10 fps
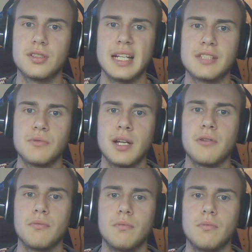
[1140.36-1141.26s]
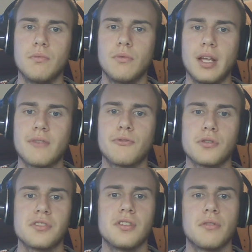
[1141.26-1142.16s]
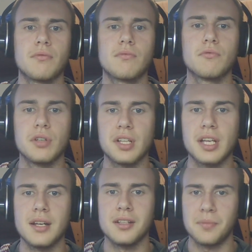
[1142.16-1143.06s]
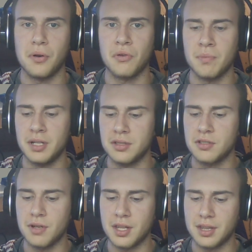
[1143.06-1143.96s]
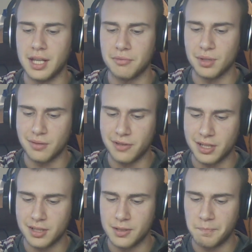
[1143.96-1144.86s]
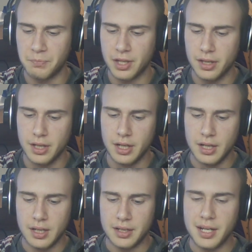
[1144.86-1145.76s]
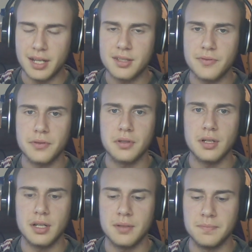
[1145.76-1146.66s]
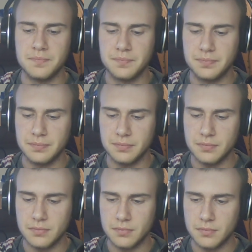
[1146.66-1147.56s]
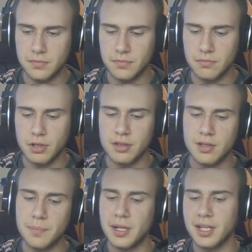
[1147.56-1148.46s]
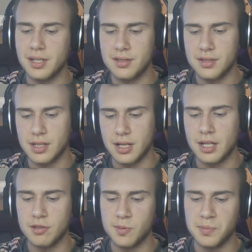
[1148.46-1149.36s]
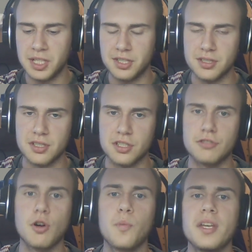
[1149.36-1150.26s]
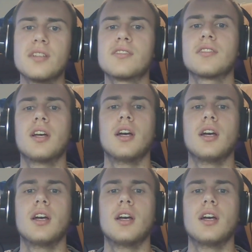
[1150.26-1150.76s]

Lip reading: that's when I first, really got into Pokemon, so I think that really affected it. Next for runner-up, I guess, honorable mentions is Tropius.